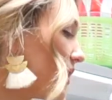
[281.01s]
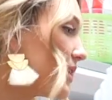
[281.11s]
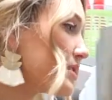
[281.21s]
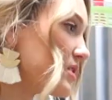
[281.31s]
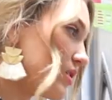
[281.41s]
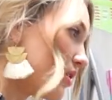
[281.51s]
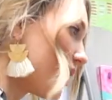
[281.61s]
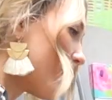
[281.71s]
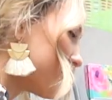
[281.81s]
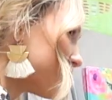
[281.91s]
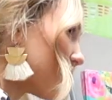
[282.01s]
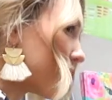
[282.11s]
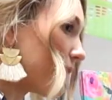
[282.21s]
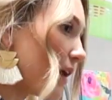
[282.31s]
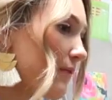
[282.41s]
haven't eat dinner yet. It's
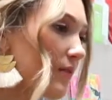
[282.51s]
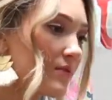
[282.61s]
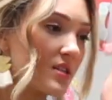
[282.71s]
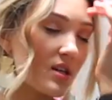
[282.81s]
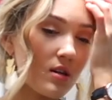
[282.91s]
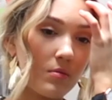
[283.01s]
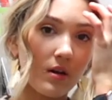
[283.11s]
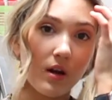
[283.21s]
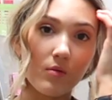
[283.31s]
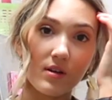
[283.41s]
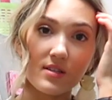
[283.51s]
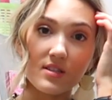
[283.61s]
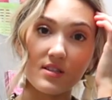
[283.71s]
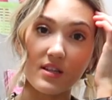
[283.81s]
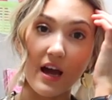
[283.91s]
like 5.15, but I want a
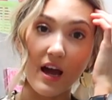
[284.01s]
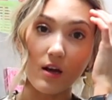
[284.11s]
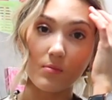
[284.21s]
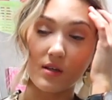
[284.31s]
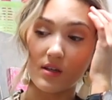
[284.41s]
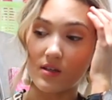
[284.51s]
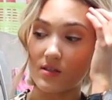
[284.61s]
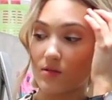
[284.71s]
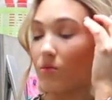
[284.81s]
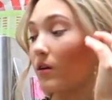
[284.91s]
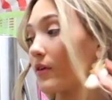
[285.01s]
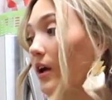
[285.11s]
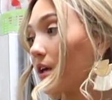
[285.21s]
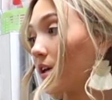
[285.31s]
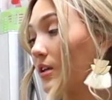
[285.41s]
snack because whenever
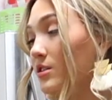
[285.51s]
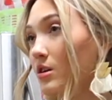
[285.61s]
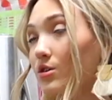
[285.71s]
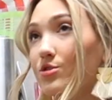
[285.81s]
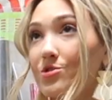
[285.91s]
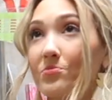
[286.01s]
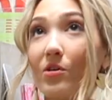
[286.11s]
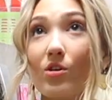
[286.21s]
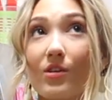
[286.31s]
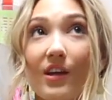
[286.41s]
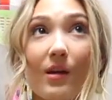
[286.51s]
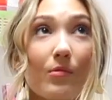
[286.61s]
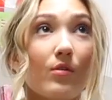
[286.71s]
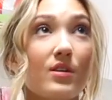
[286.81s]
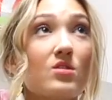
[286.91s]
I eat dinner super early,
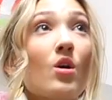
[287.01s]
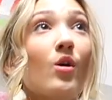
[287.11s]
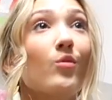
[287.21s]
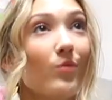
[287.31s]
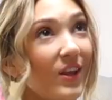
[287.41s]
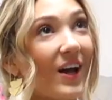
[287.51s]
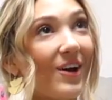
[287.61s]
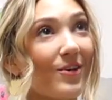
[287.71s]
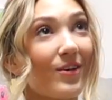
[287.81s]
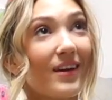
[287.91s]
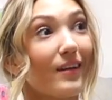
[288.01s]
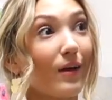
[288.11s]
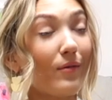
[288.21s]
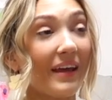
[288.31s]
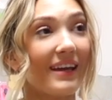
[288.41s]
I'm always really hungry,
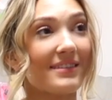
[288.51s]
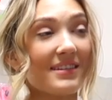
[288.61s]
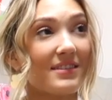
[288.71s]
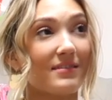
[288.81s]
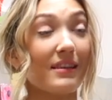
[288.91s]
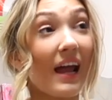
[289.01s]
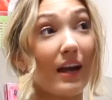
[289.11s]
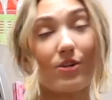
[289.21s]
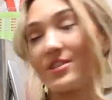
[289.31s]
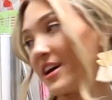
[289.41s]
like when it hits like 9 or